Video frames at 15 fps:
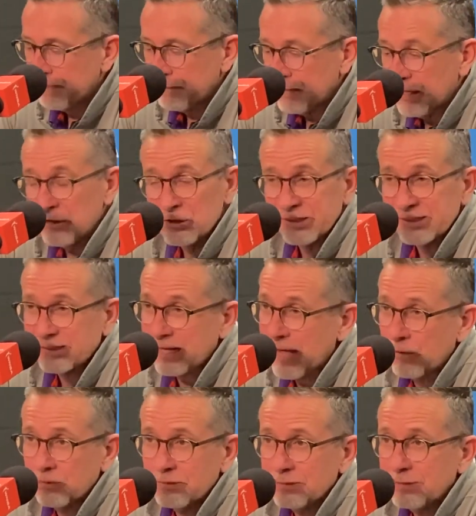they just
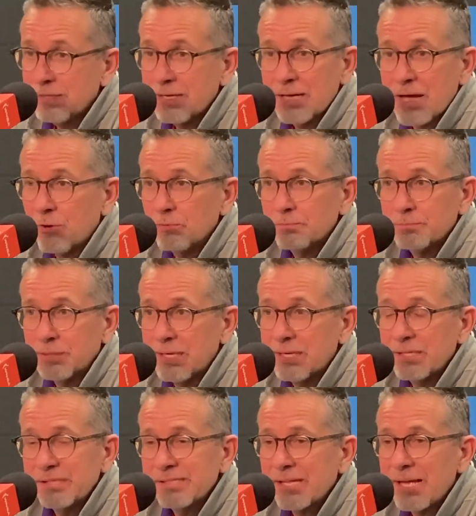outplayed
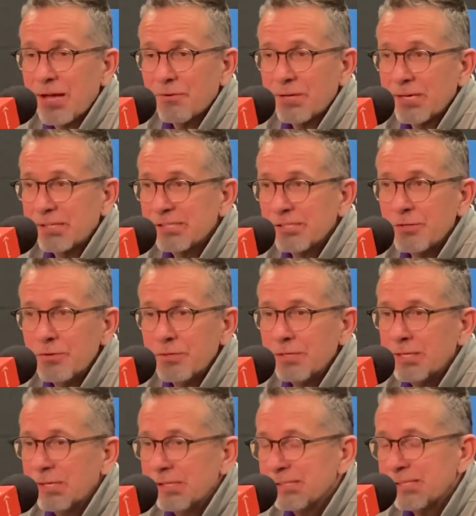us, they
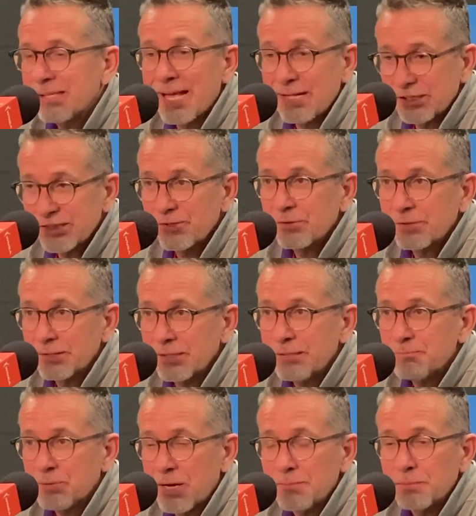out-executed us, and they certainly
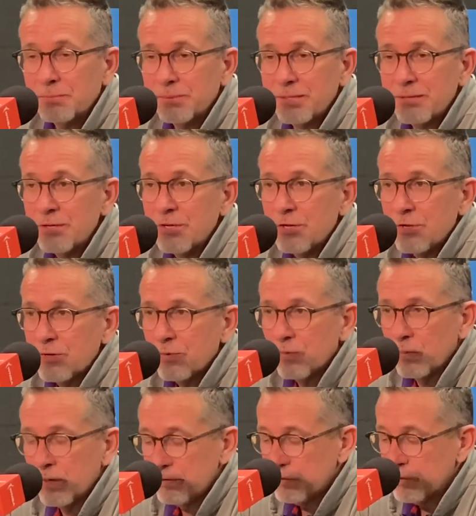probably
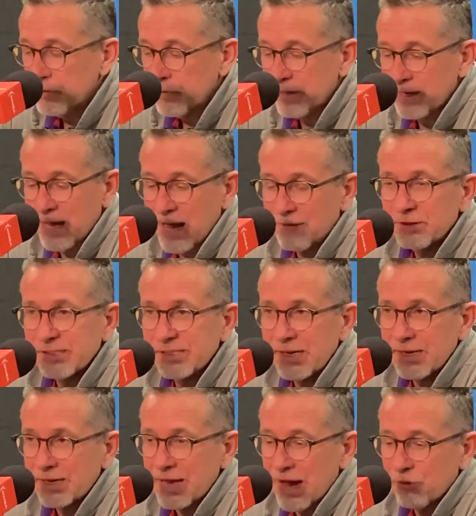would have to
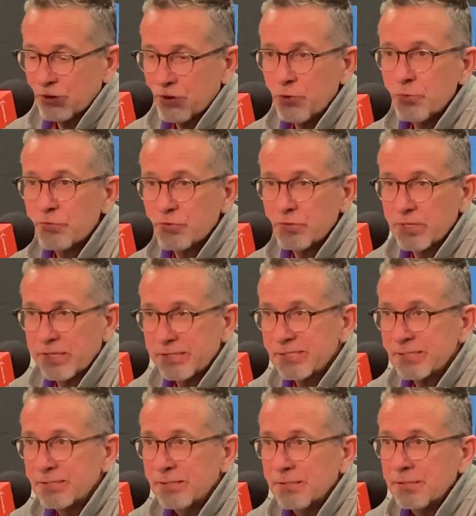say out-coached
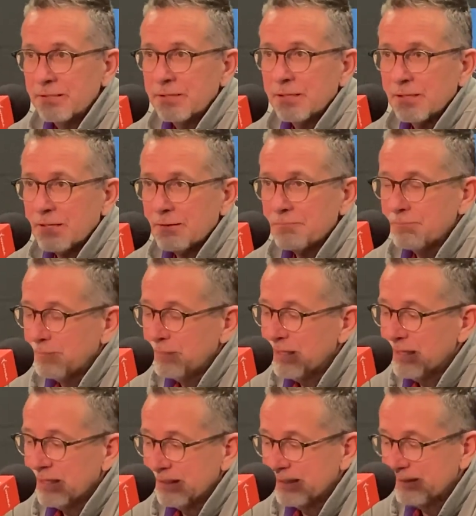us
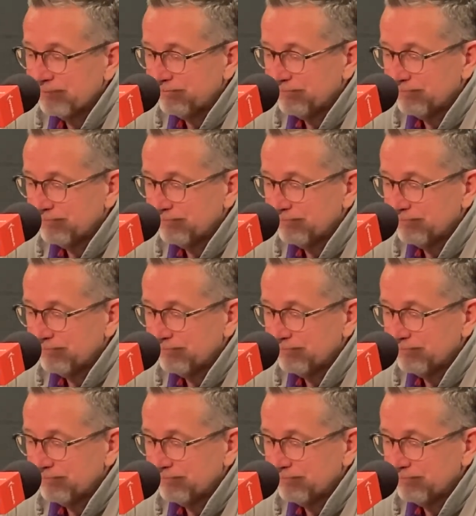because